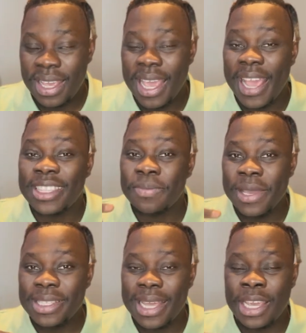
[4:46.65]
It
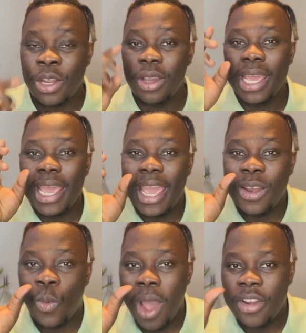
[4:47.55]
means that,
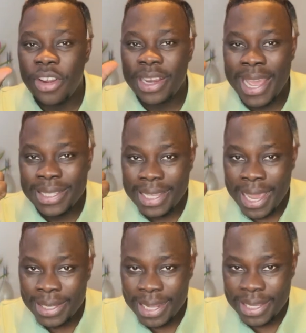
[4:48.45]
in
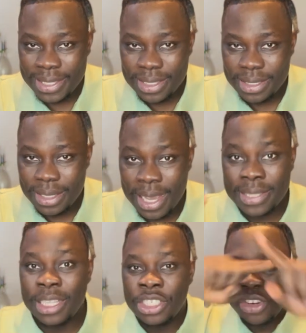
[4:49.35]
188 days is
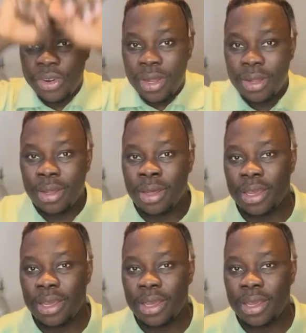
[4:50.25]
the general,